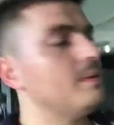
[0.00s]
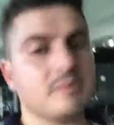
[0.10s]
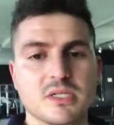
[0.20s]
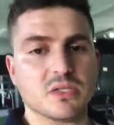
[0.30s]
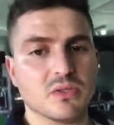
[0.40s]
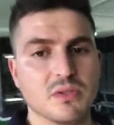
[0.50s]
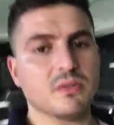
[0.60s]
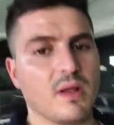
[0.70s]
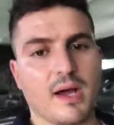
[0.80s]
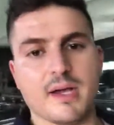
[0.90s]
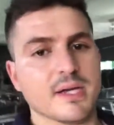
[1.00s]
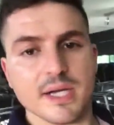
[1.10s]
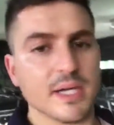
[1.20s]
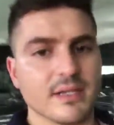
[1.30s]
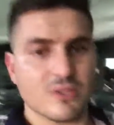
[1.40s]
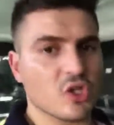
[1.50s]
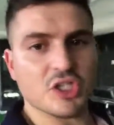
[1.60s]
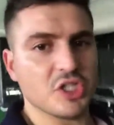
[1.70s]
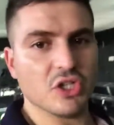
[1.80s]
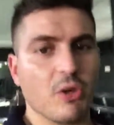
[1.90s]
People just do like
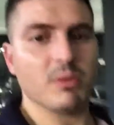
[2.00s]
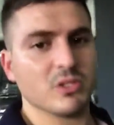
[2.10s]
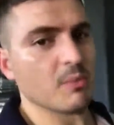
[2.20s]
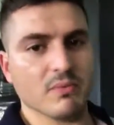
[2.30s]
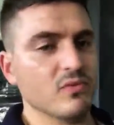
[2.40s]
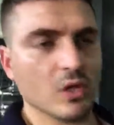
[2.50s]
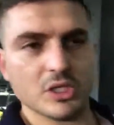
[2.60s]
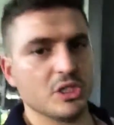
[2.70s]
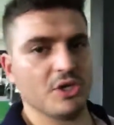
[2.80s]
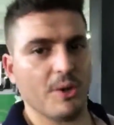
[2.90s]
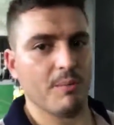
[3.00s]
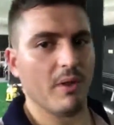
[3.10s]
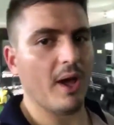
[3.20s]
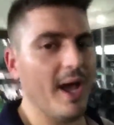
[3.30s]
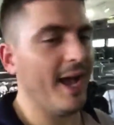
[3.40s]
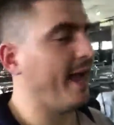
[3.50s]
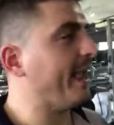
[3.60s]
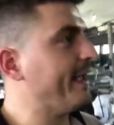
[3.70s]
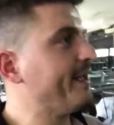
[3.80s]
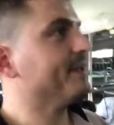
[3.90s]
dodgy job on top of dodgy job.
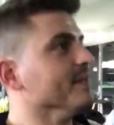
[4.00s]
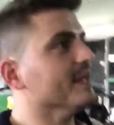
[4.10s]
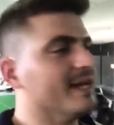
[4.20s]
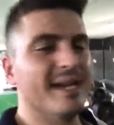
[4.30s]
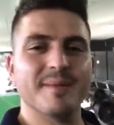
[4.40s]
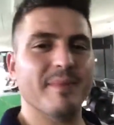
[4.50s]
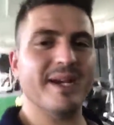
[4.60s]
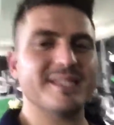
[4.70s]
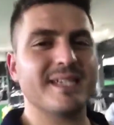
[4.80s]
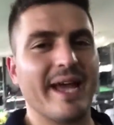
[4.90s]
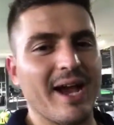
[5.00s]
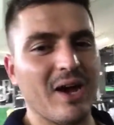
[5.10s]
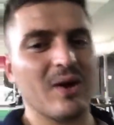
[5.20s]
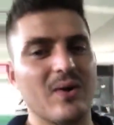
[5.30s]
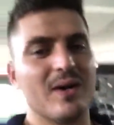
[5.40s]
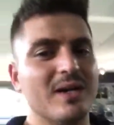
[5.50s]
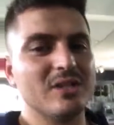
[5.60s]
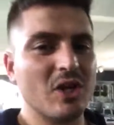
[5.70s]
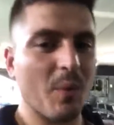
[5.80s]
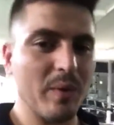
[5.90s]
Like, it makes our
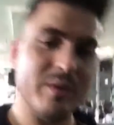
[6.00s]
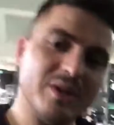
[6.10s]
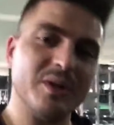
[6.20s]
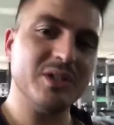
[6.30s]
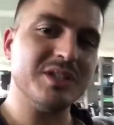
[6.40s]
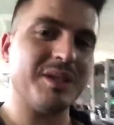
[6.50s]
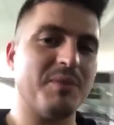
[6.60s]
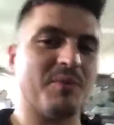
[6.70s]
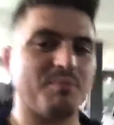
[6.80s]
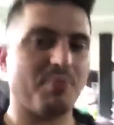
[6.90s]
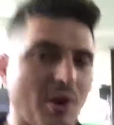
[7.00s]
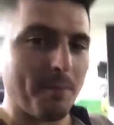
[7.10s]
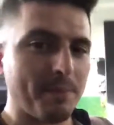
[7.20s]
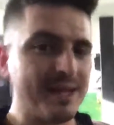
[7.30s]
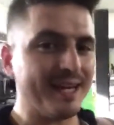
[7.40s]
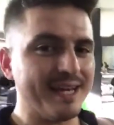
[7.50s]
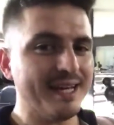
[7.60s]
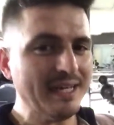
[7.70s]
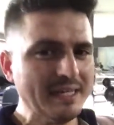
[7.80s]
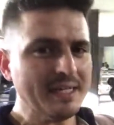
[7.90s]
job when we want to do something properly
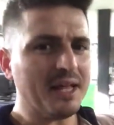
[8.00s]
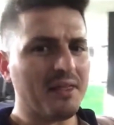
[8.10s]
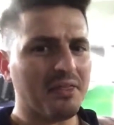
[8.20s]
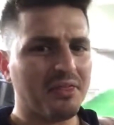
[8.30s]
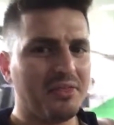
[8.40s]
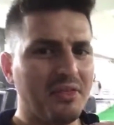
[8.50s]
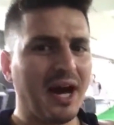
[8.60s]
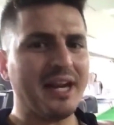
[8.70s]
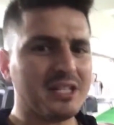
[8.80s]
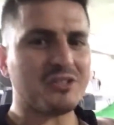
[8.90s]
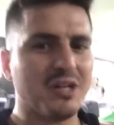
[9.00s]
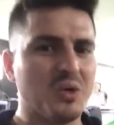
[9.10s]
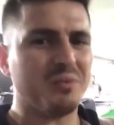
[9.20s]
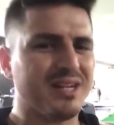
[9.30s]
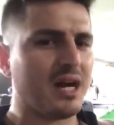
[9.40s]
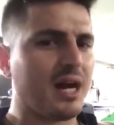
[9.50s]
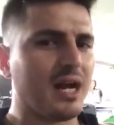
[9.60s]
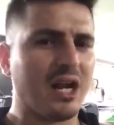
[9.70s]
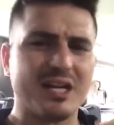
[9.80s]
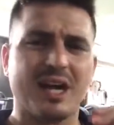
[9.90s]
that extra little bit
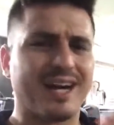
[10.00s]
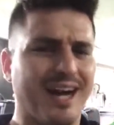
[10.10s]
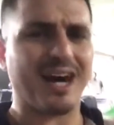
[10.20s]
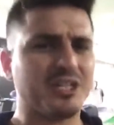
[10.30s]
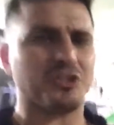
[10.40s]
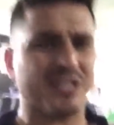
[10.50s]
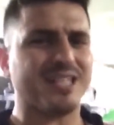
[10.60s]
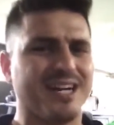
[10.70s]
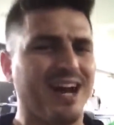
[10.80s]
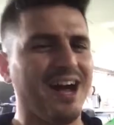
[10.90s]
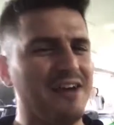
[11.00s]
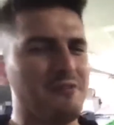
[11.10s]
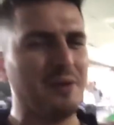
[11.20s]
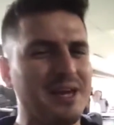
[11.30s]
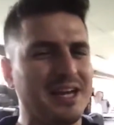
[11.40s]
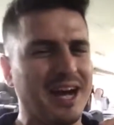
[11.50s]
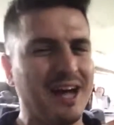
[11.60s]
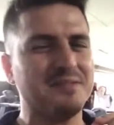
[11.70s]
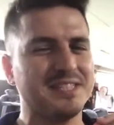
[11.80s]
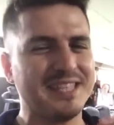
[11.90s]
hard. Like, I can't stress it enough. It
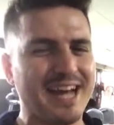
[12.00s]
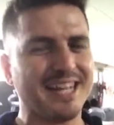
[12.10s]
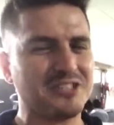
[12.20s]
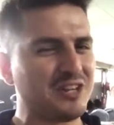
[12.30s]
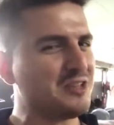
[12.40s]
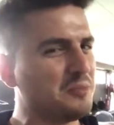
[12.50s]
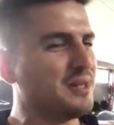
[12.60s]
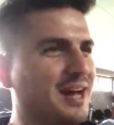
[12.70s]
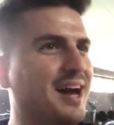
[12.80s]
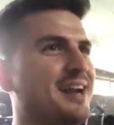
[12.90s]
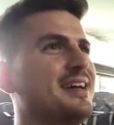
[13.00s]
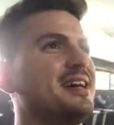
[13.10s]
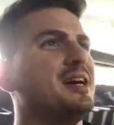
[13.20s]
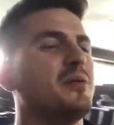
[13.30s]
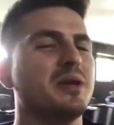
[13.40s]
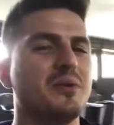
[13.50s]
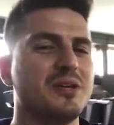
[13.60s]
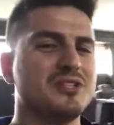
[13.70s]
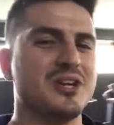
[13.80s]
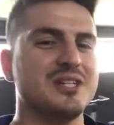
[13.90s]
becomes that extra little bit hard when you
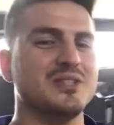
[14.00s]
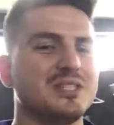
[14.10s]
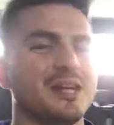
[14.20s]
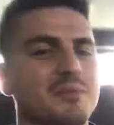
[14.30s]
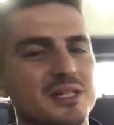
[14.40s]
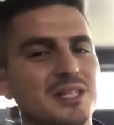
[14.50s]
want to try and do something.